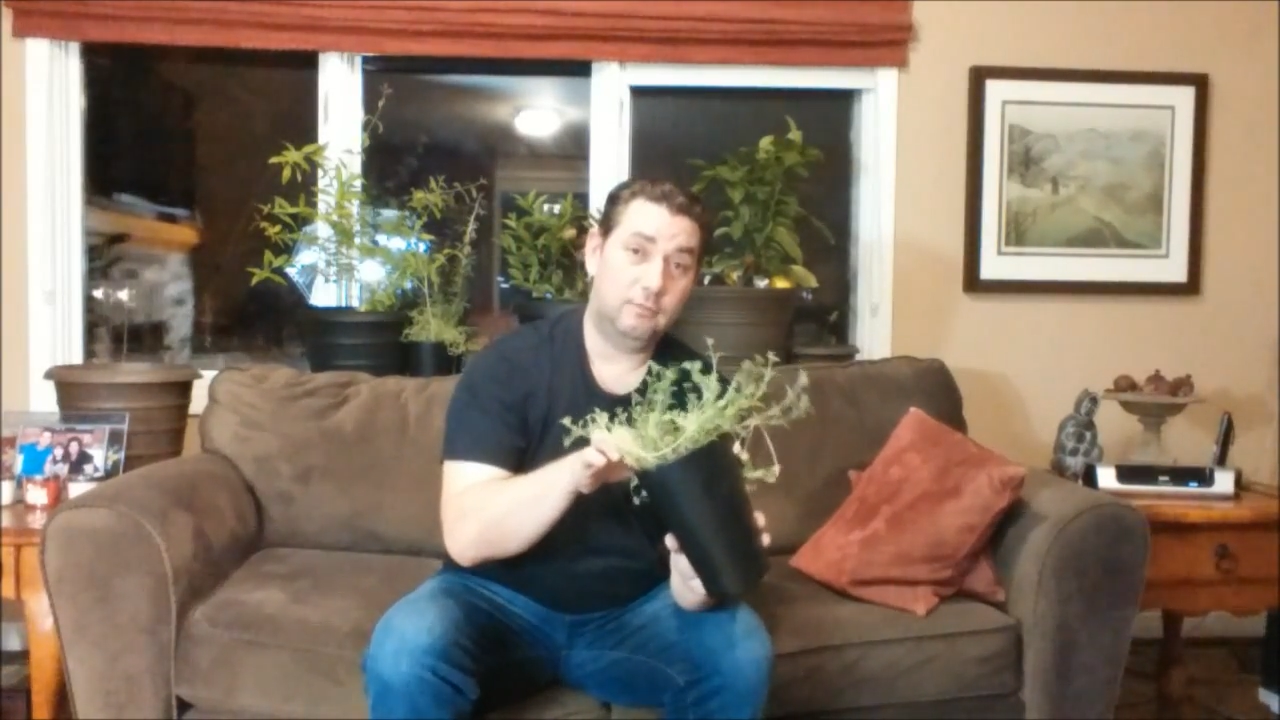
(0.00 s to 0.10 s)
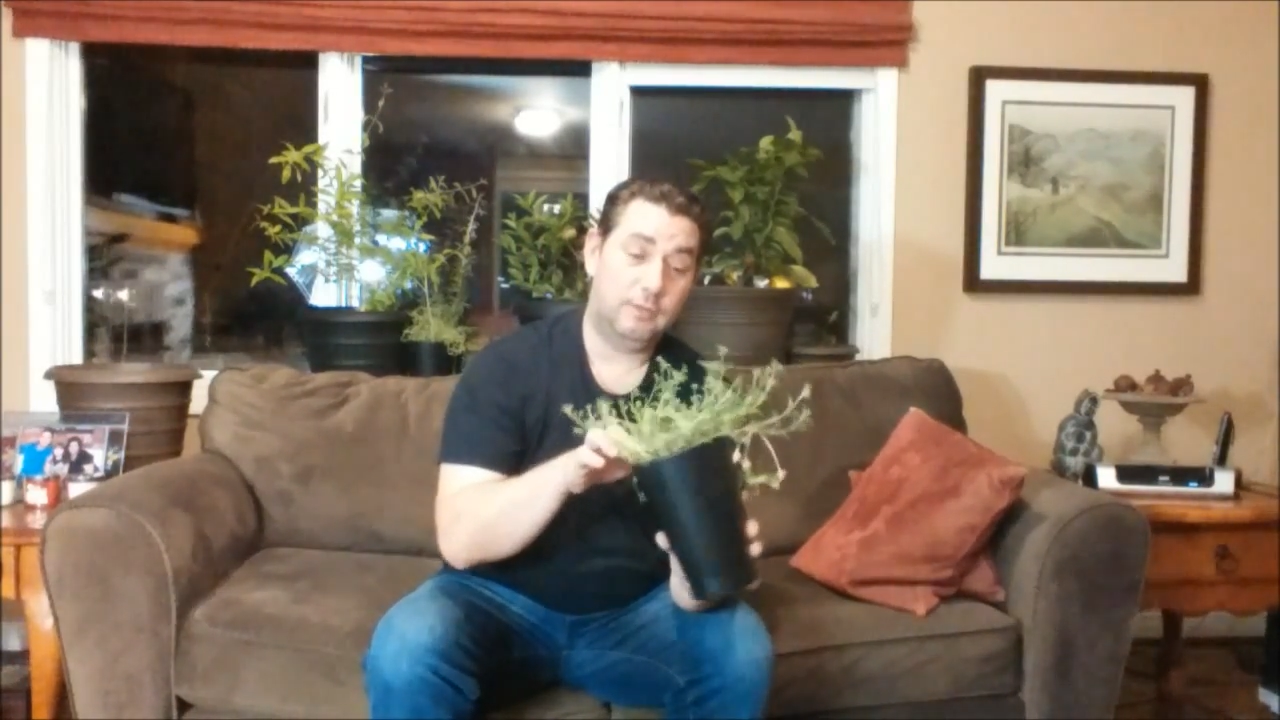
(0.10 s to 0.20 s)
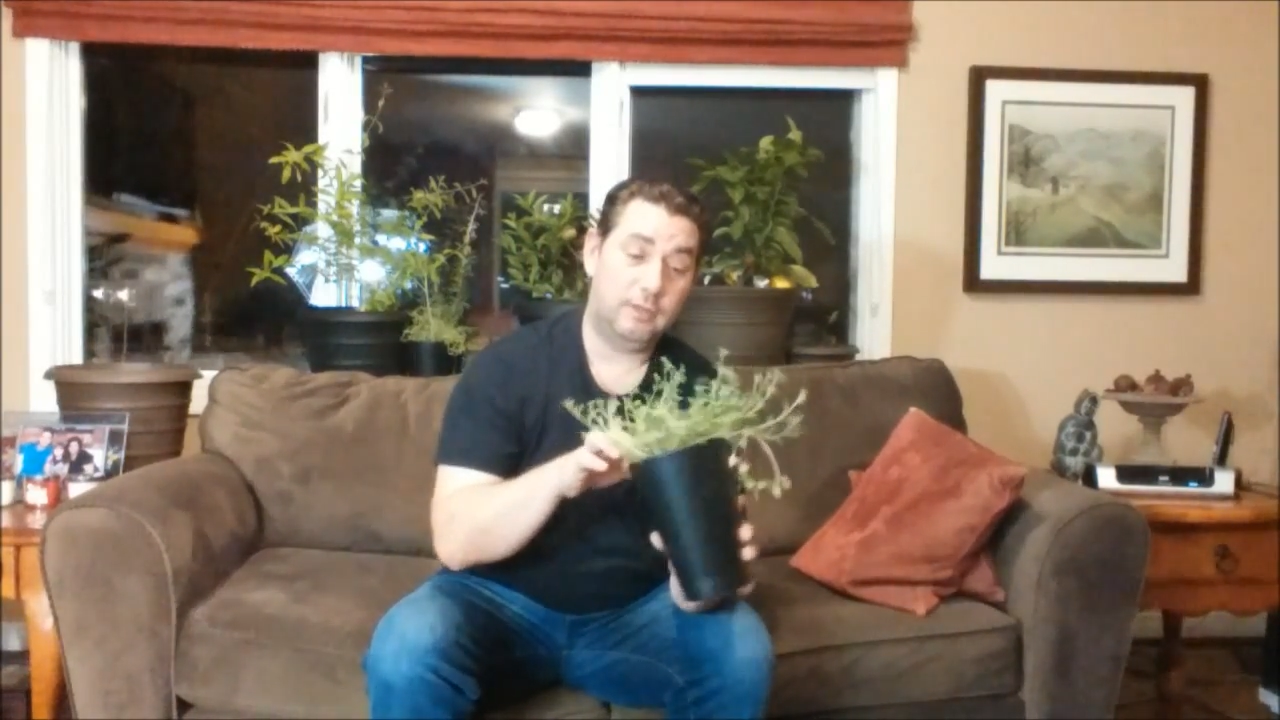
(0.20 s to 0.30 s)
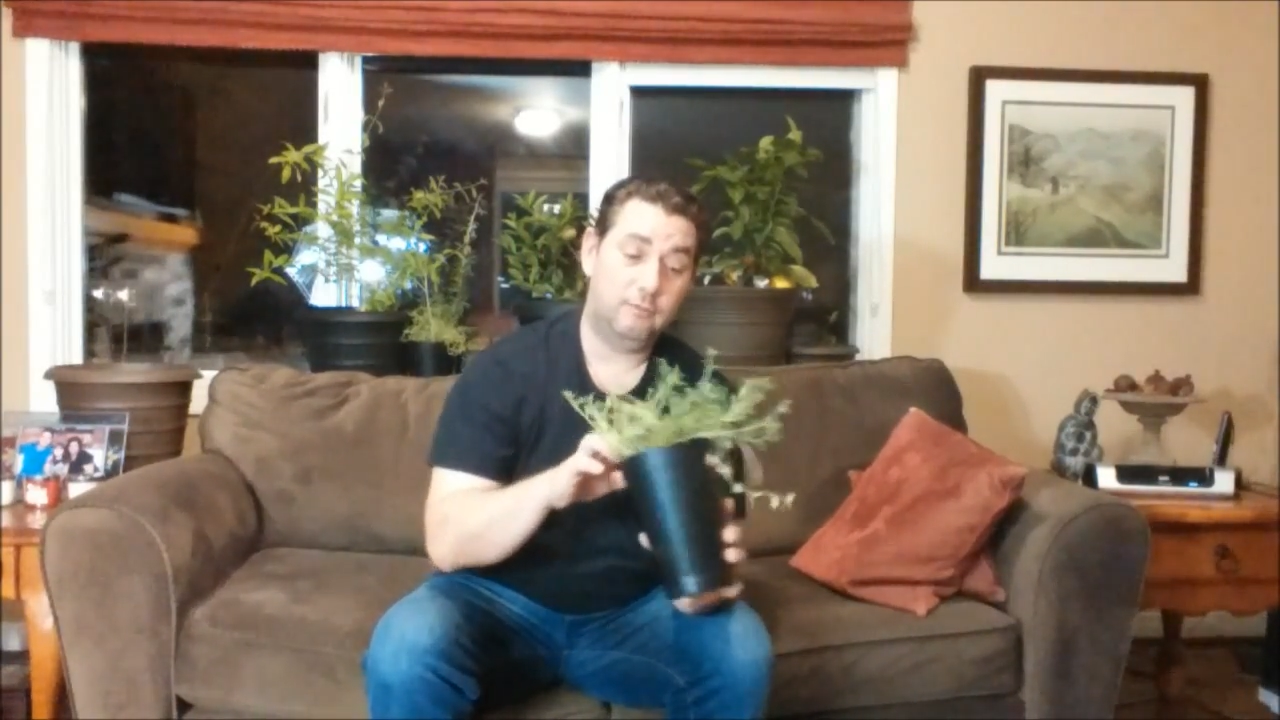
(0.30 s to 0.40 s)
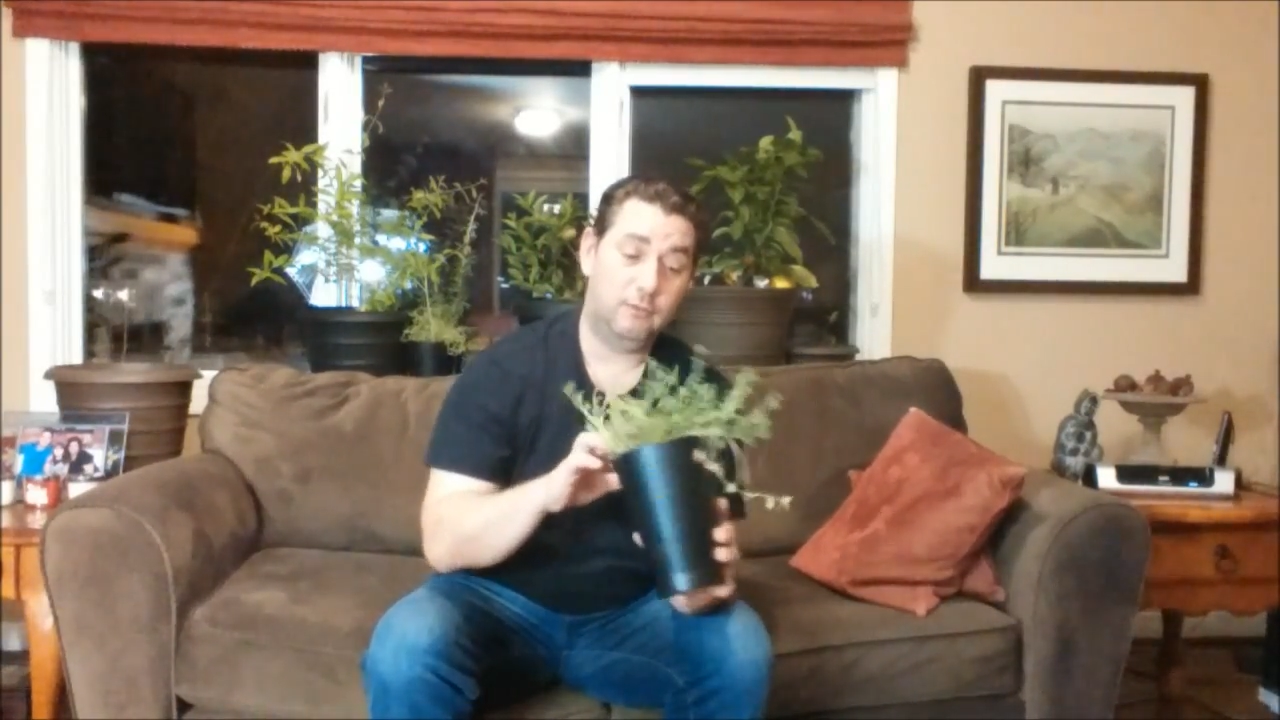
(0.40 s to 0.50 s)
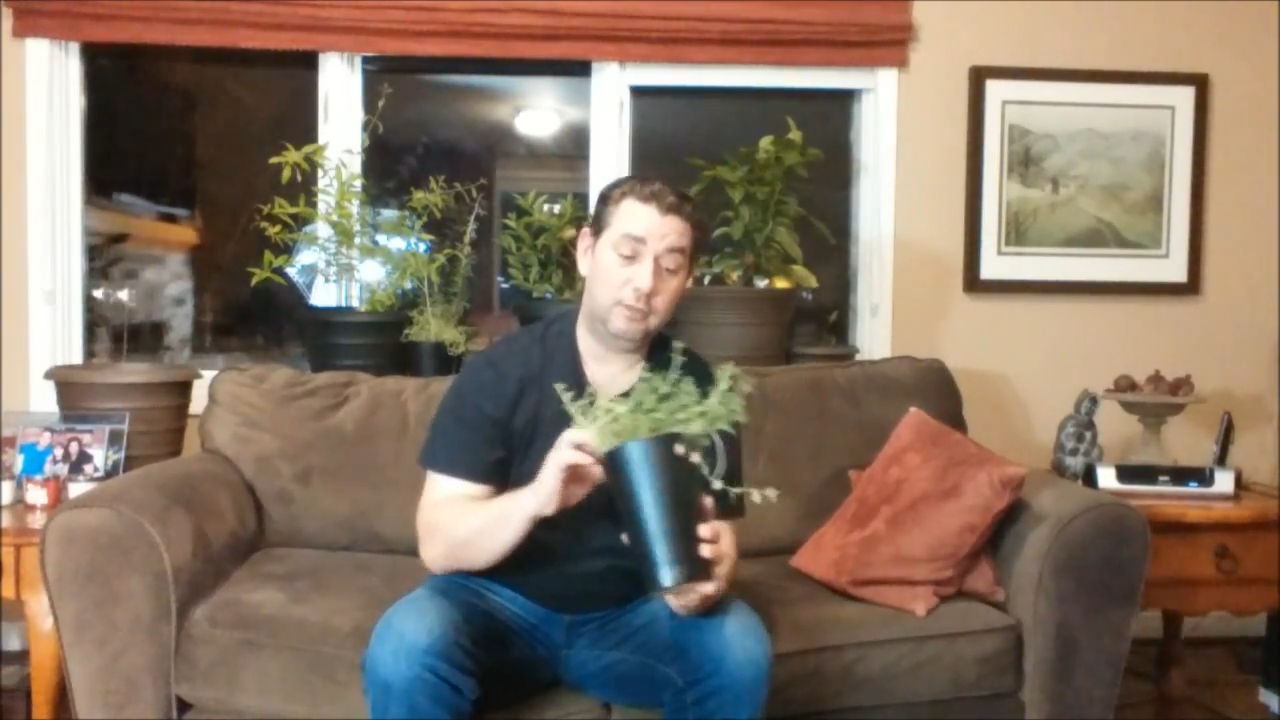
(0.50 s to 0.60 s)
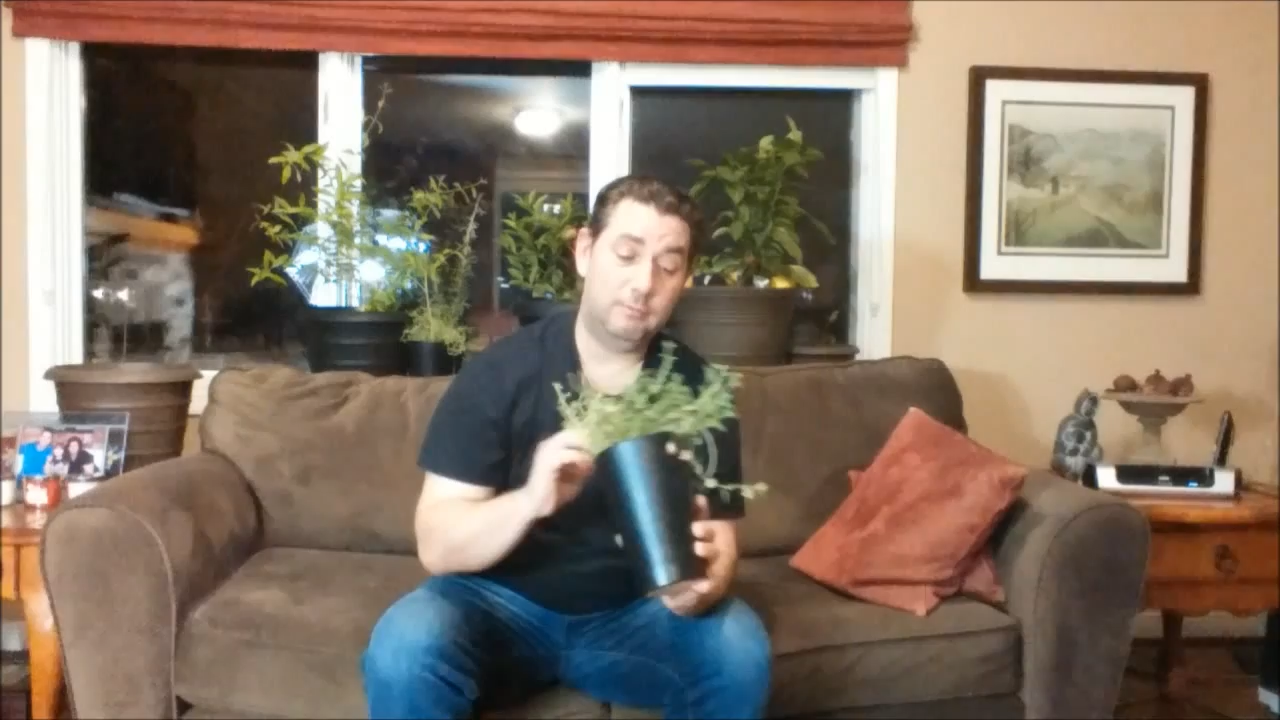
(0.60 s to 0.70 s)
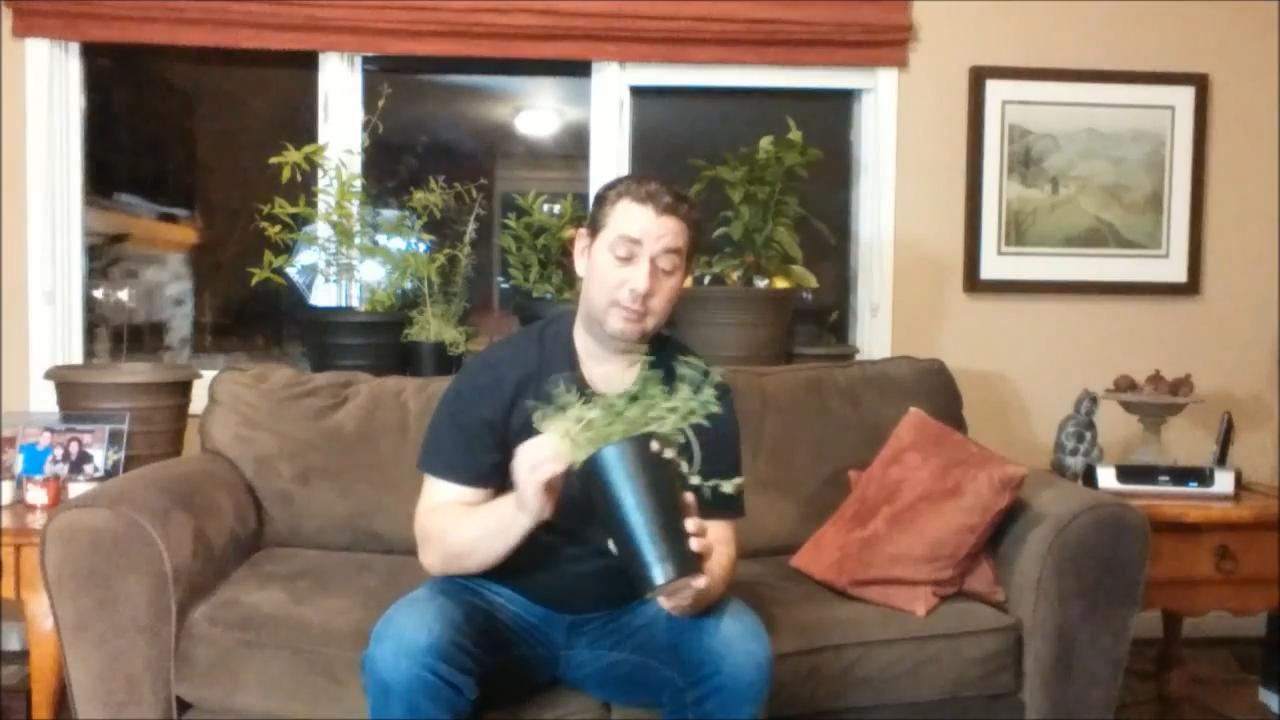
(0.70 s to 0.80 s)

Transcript: with this volume